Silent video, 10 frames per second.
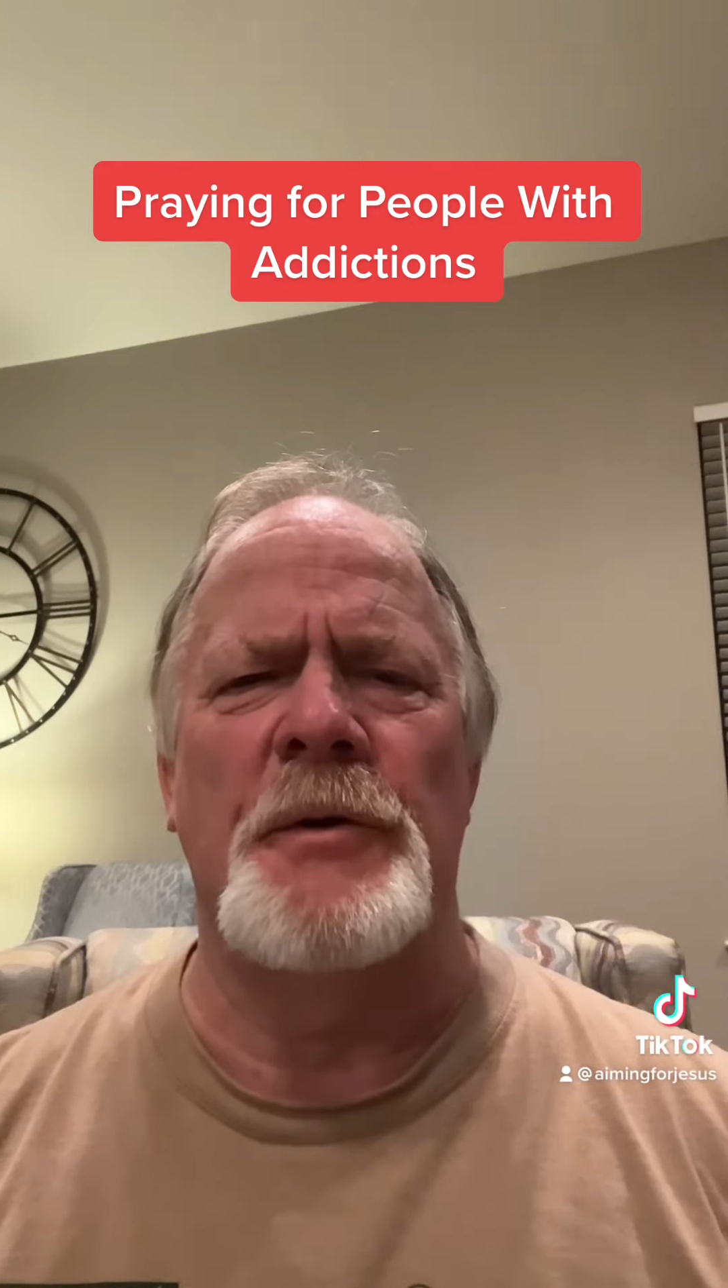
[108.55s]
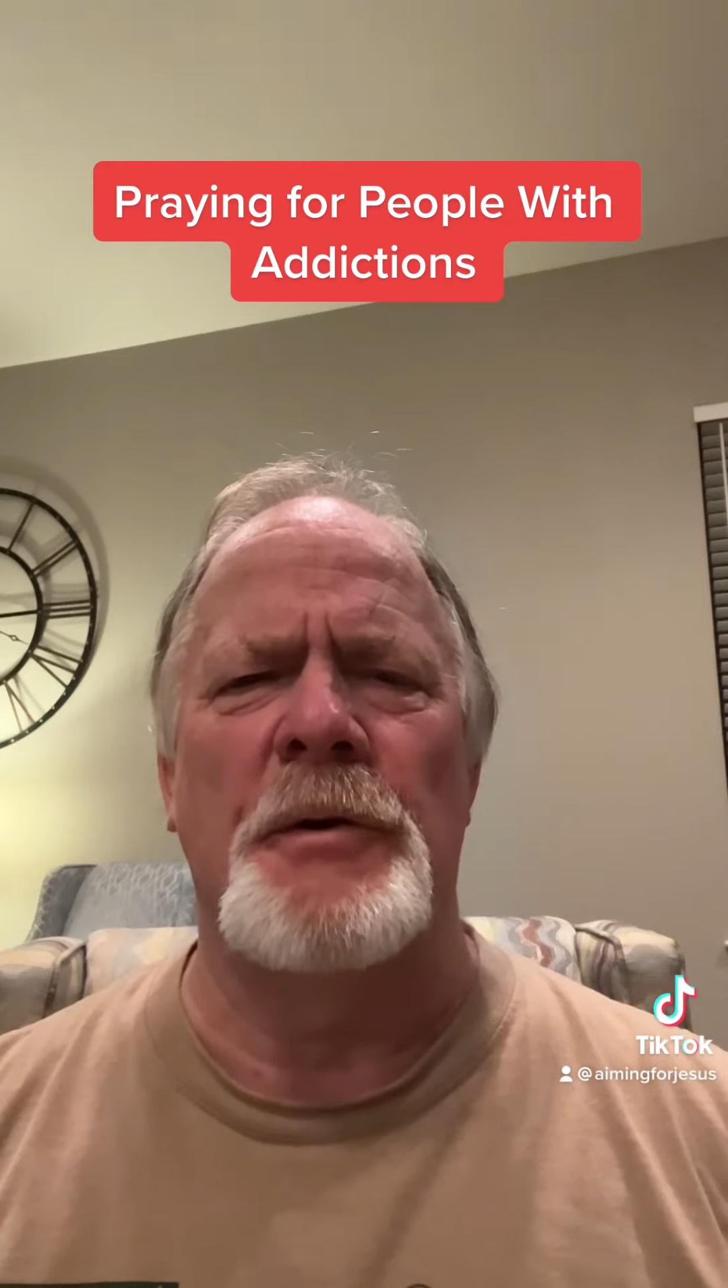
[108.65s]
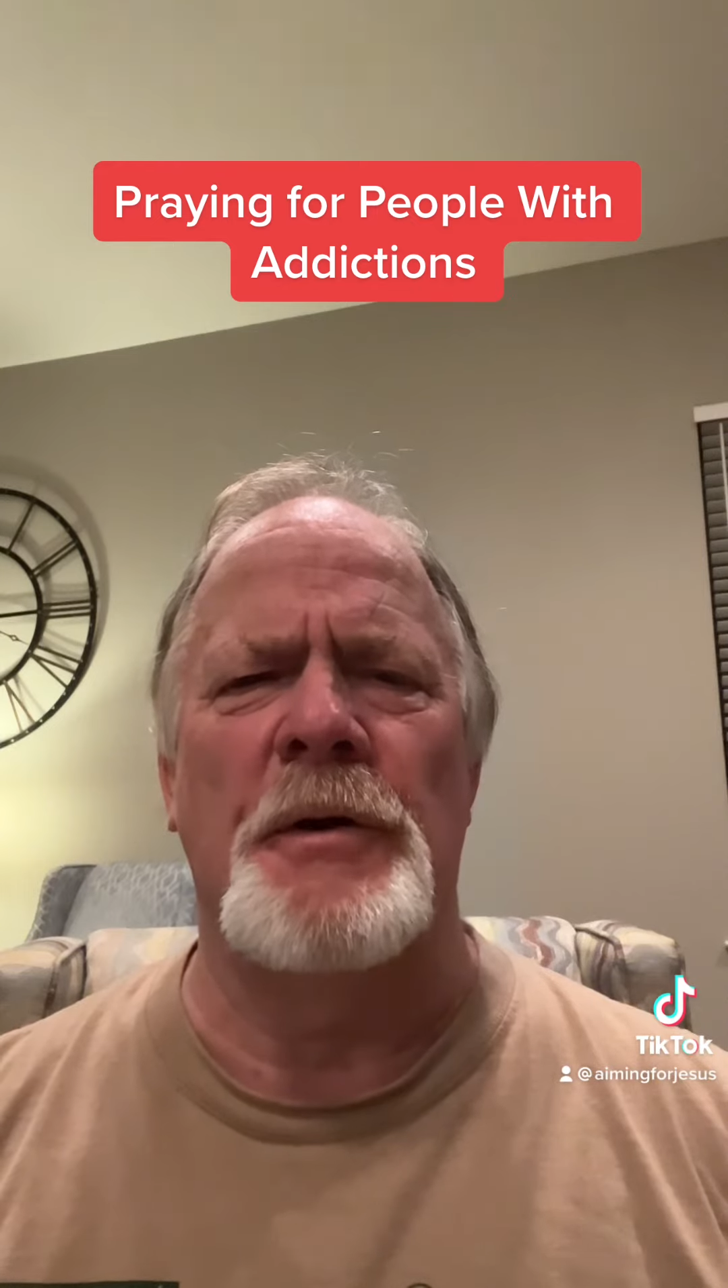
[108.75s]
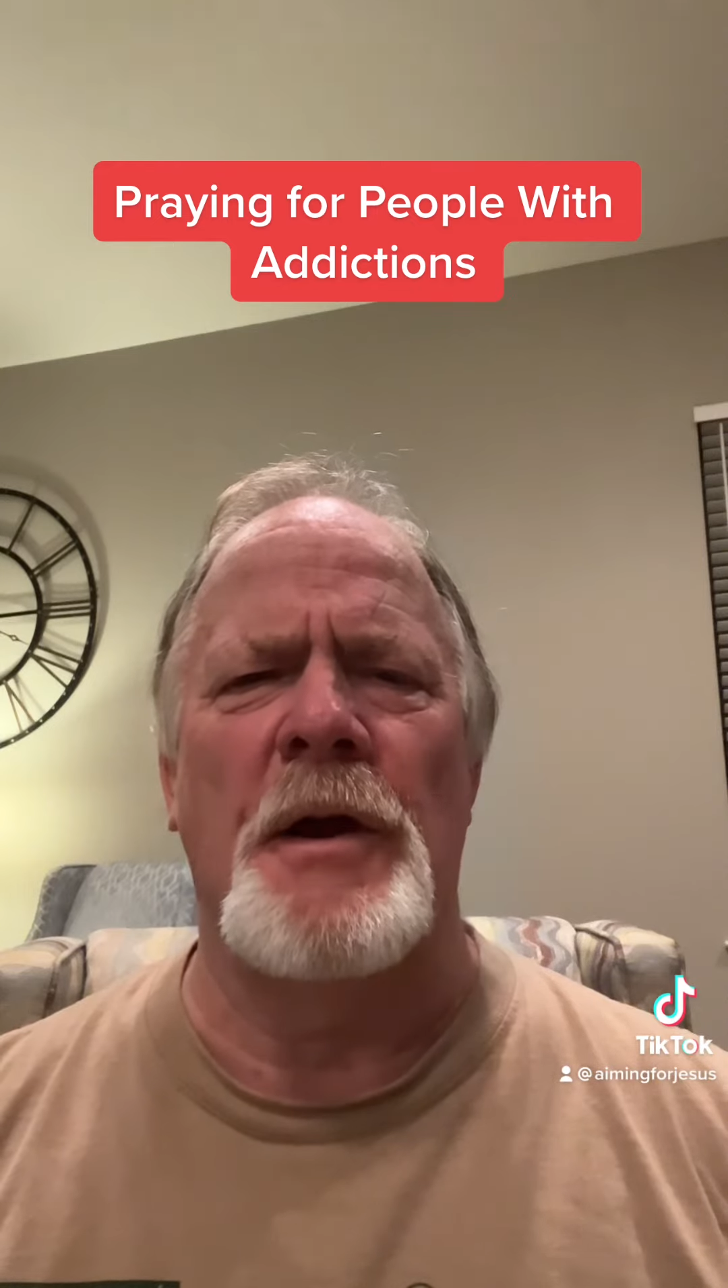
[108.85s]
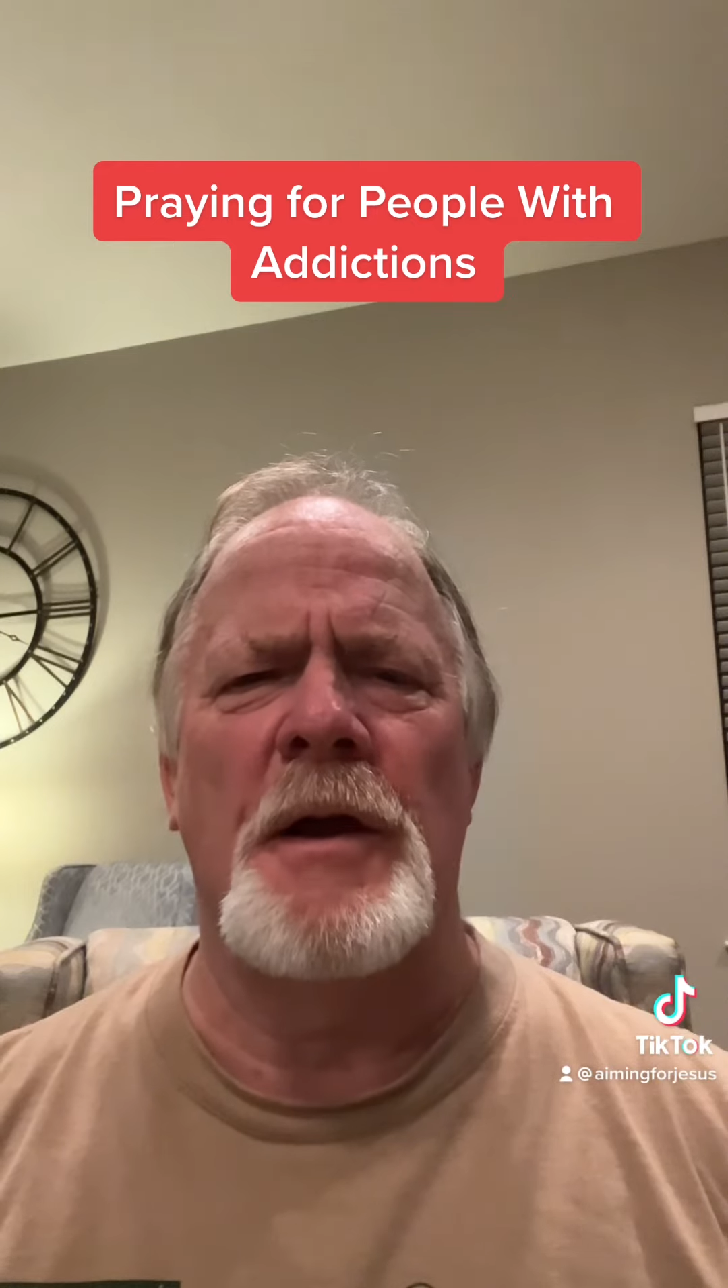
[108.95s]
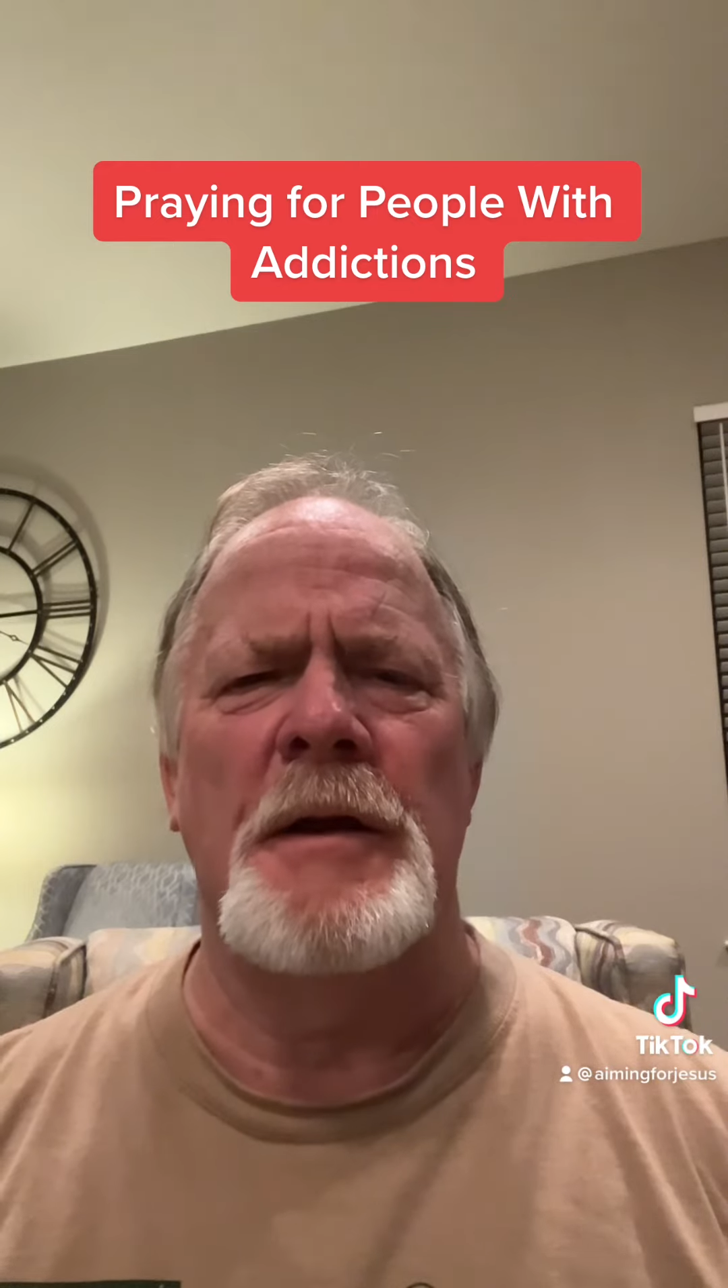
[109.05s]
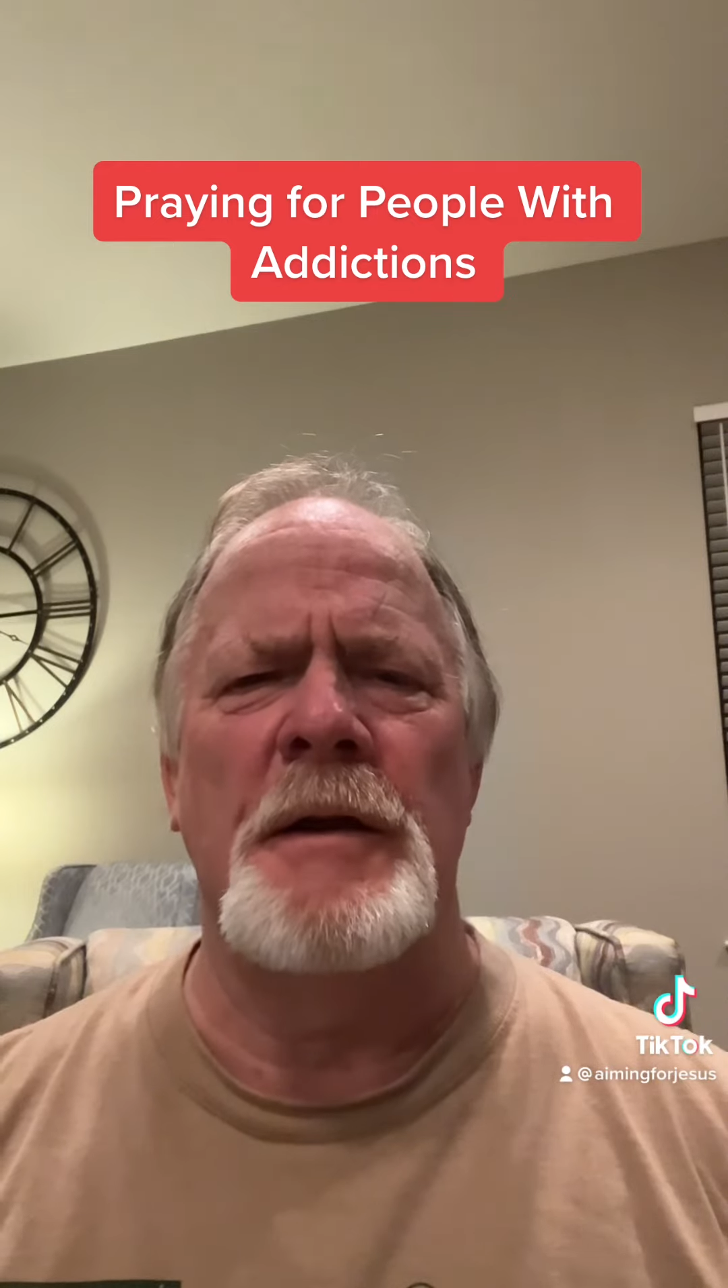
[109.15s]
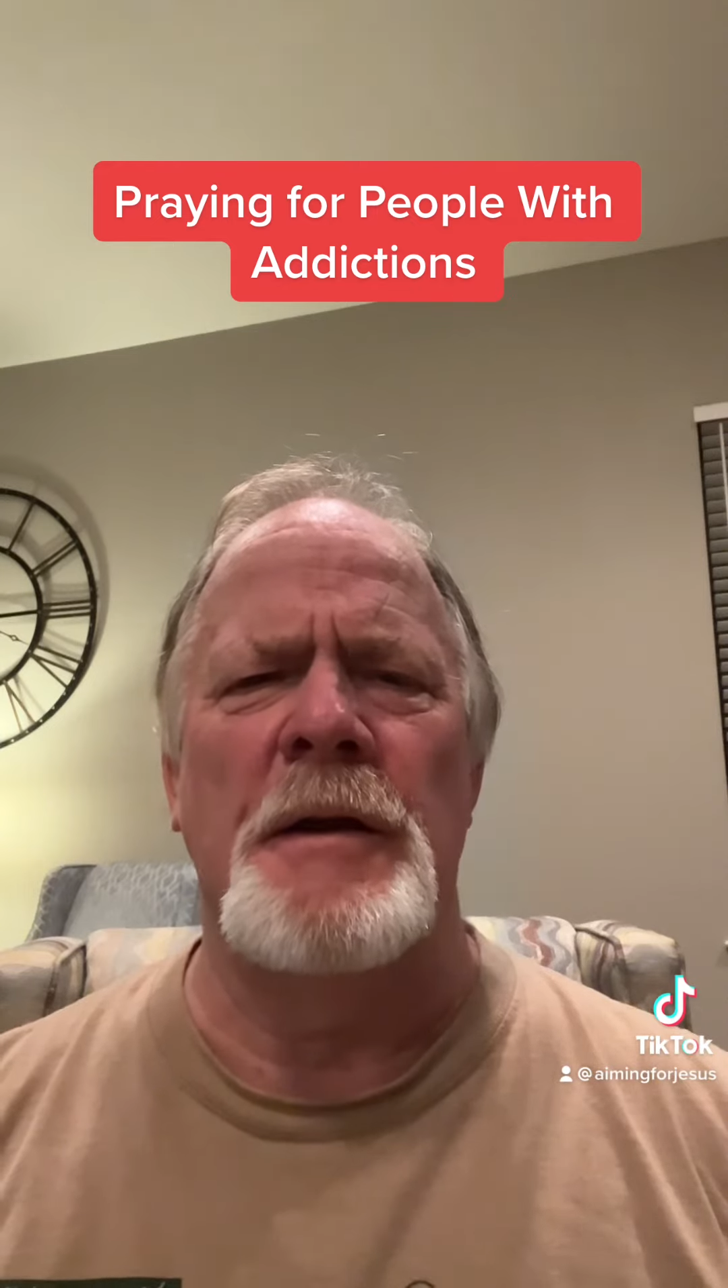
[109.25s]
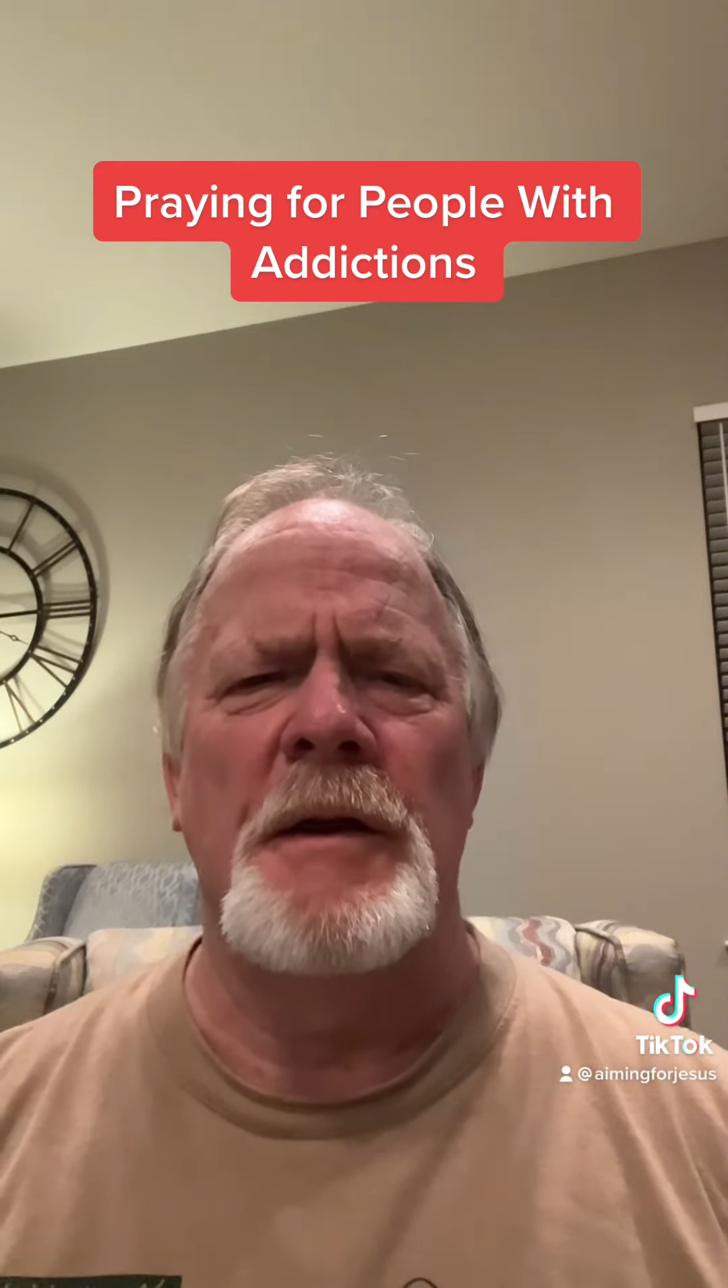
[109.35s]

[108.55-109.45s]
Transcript: today,